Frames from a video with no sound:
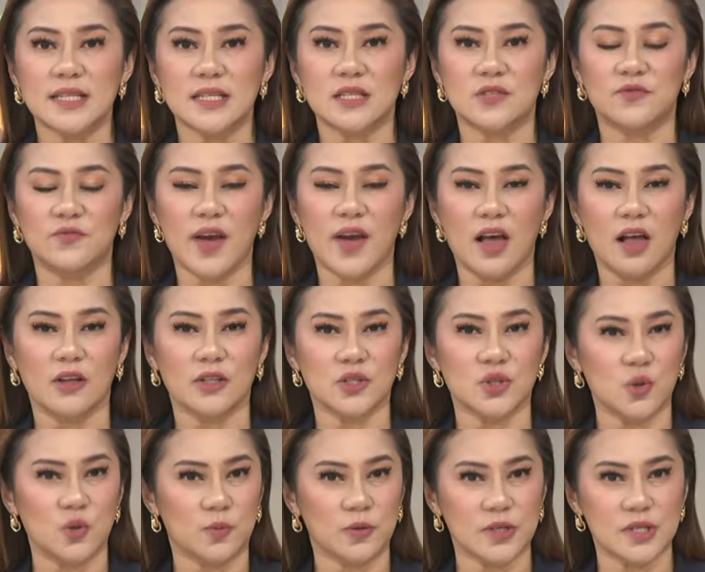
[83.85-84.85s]
fell
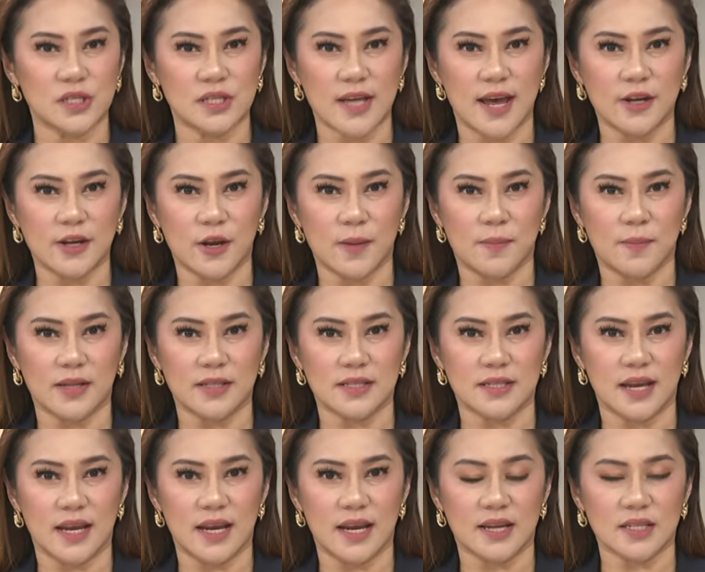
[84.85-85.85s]
2% on
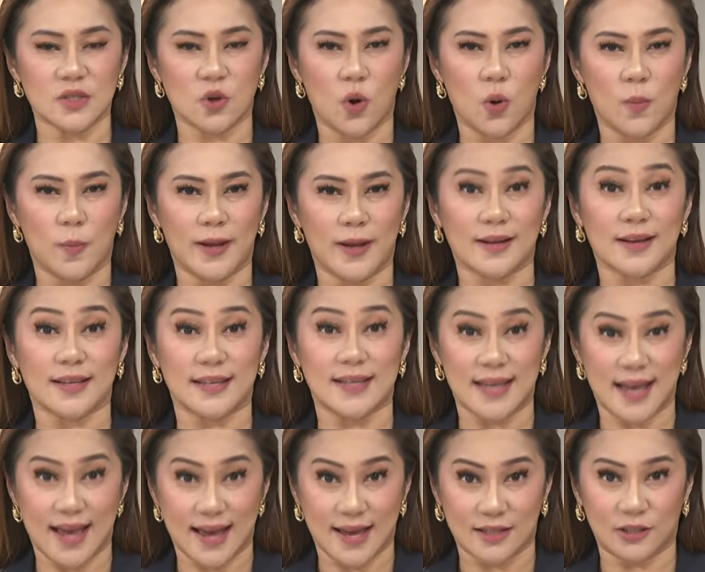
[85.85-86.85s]
Monday as OPEC
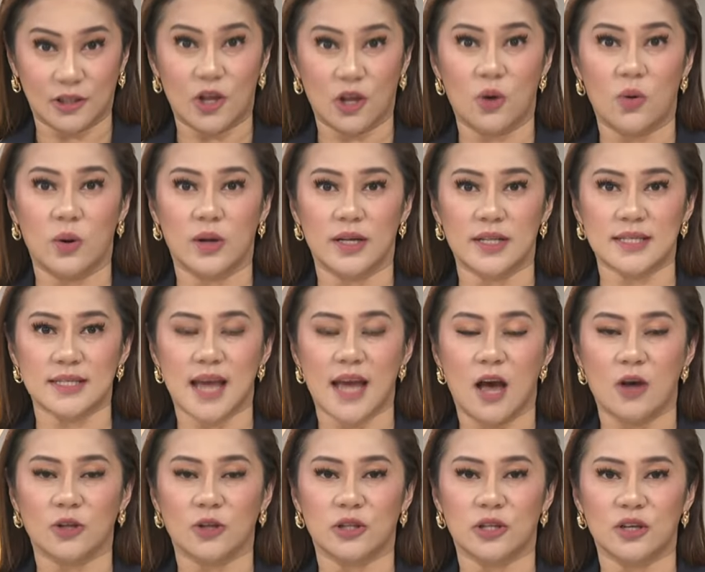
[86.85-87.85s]
again lowered its
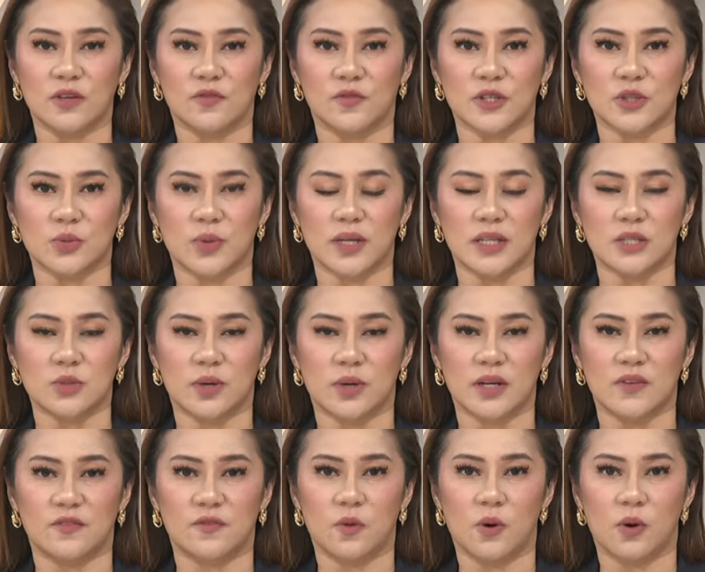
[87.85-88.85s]
outlook for
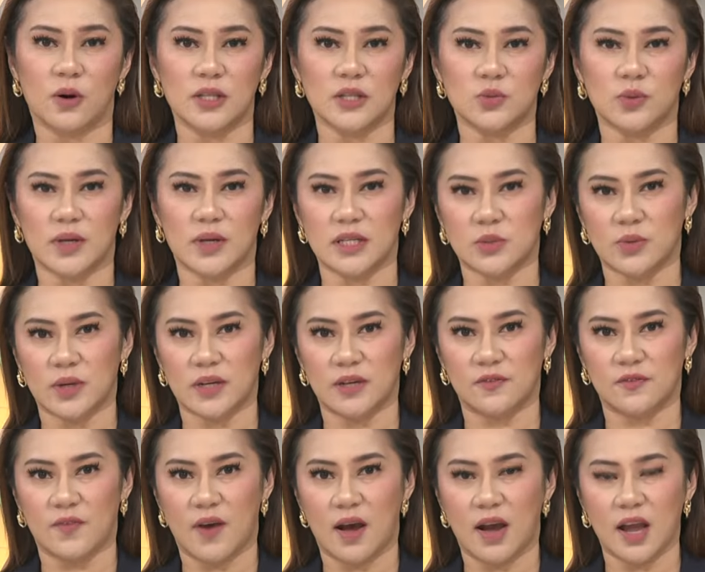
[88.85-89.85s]
2024 and
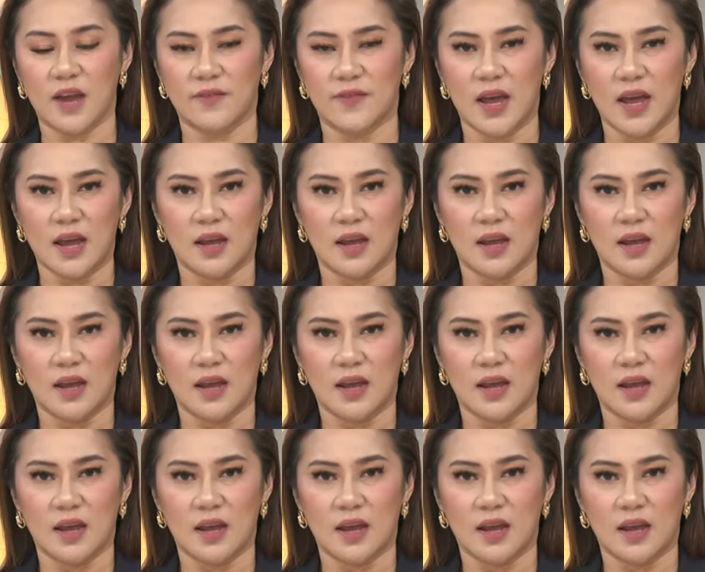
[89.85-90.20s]
2025.